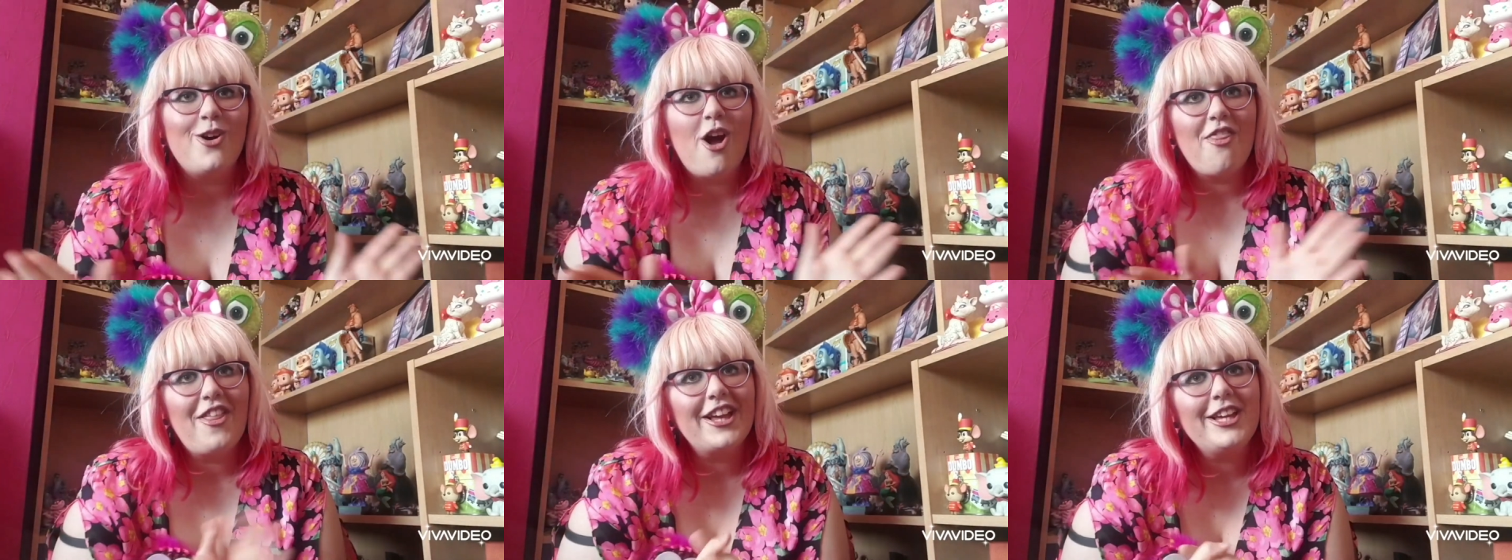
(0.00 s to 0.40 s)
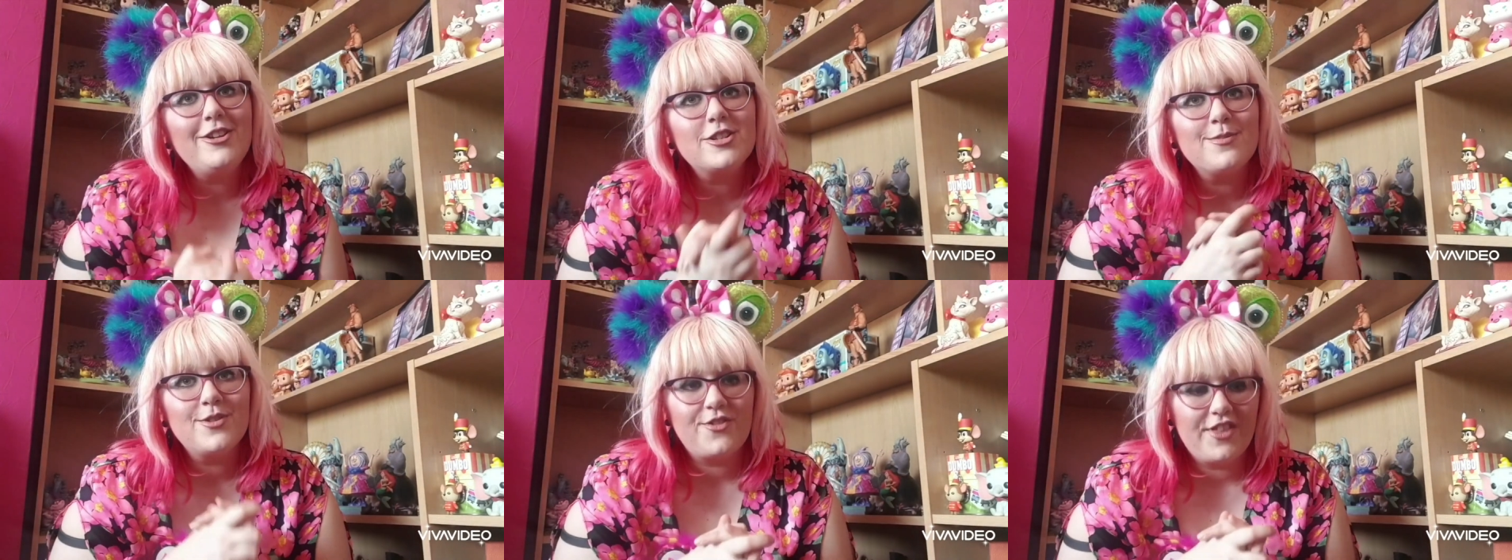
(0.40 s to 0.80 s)
So
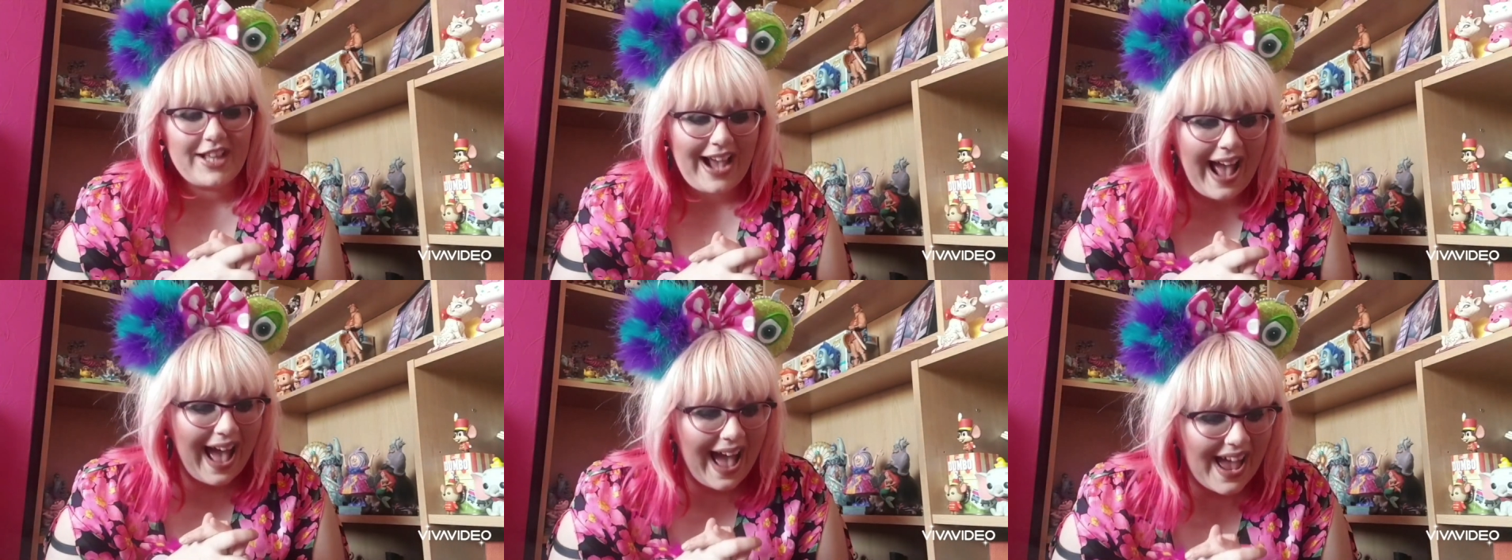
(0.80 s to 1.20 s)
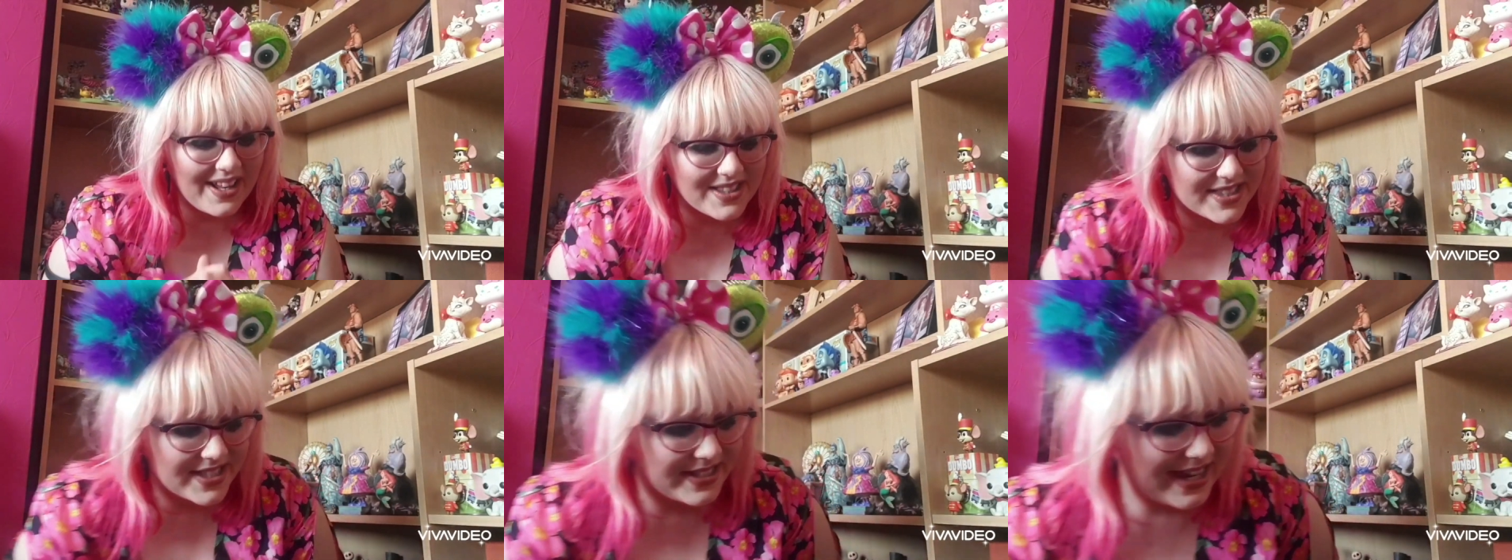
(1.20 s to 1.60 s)
thank you so much for the
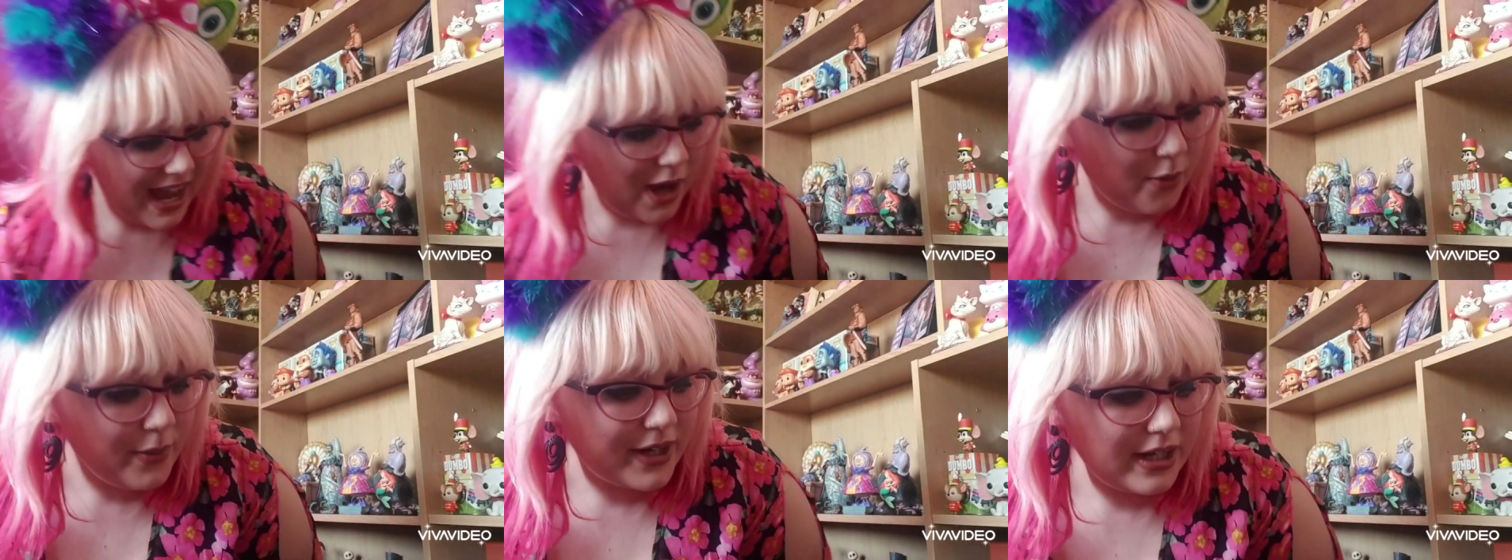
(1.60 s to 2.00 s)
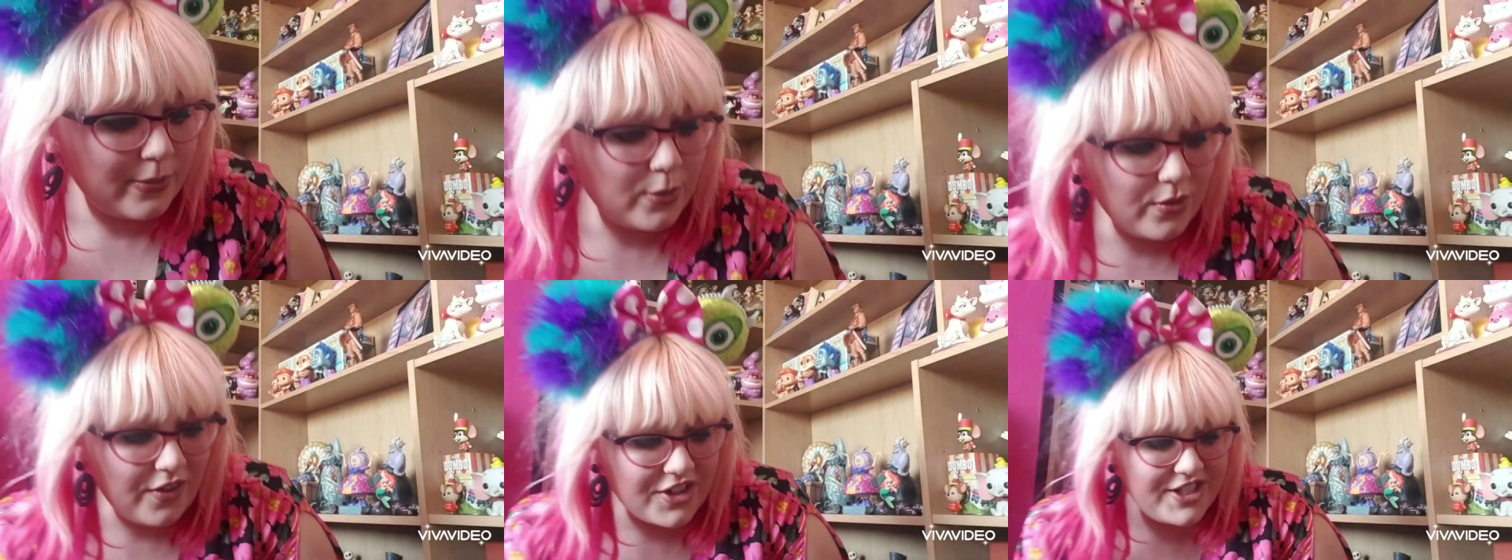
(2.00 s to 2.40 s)
cards. Now we're
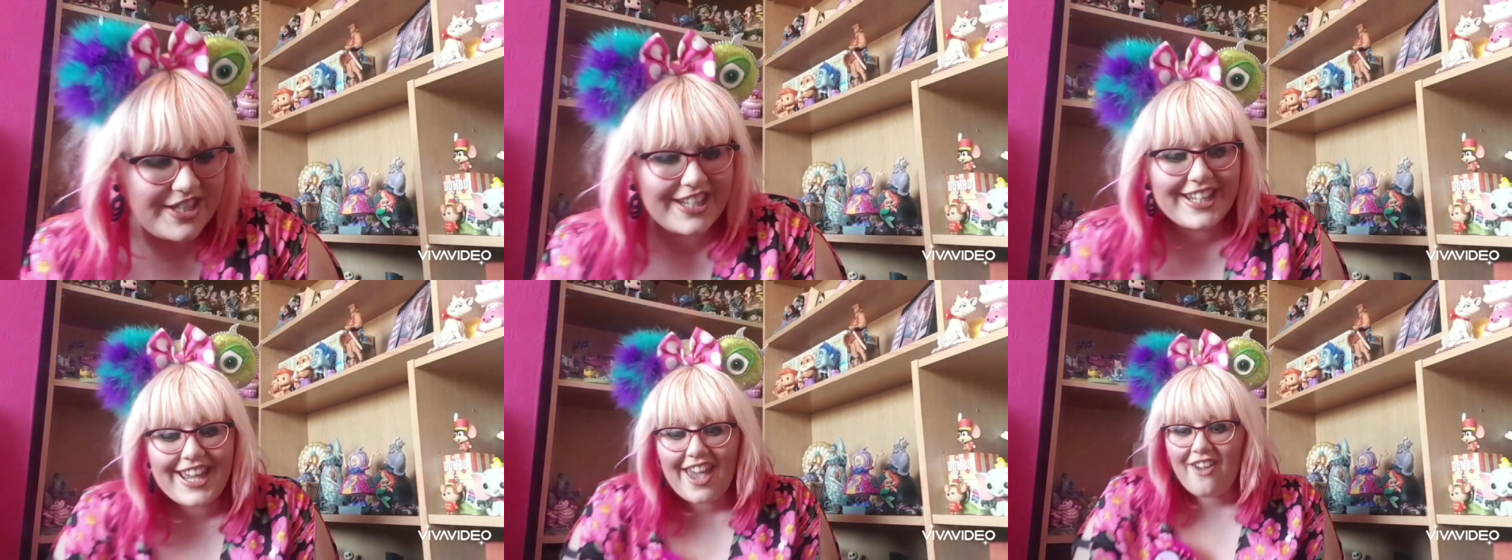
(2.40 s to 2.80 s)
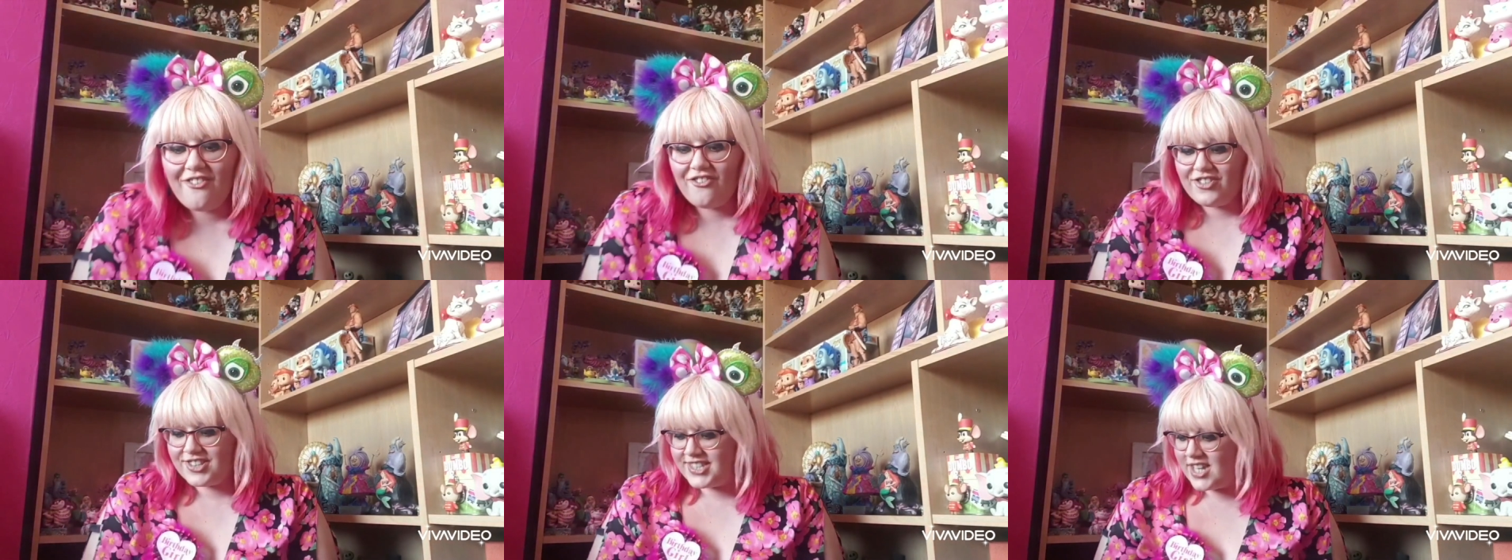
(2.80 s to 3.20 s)
going to move on to the
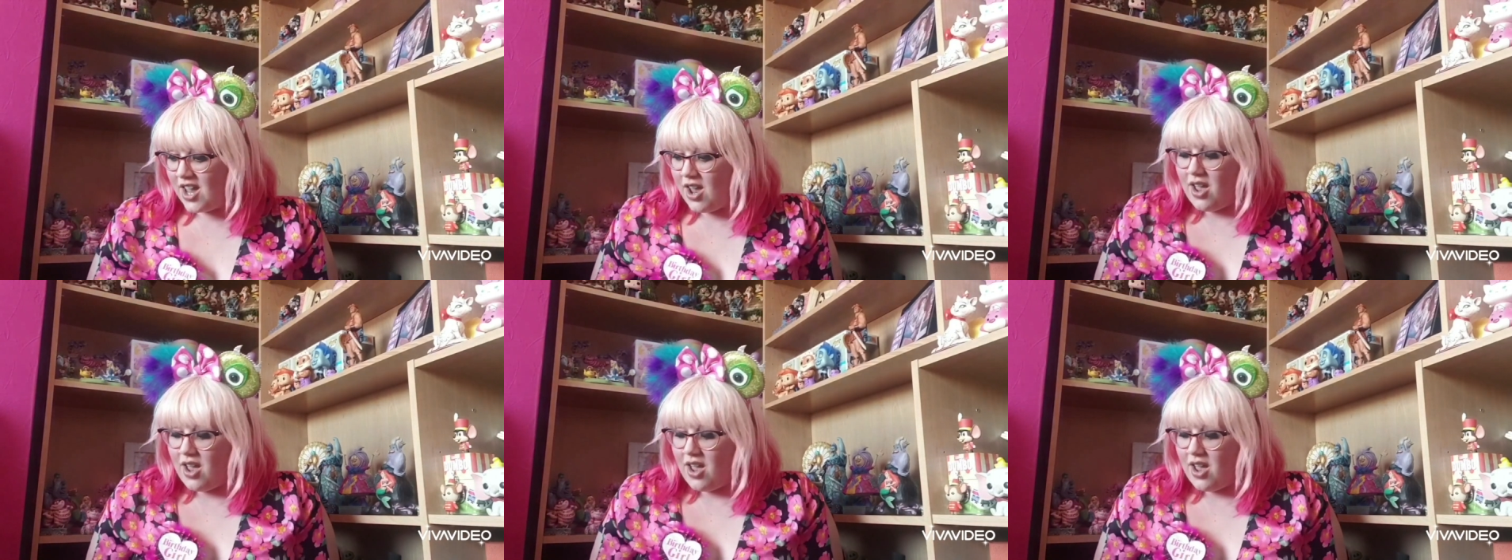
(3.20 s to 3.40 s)
gifts.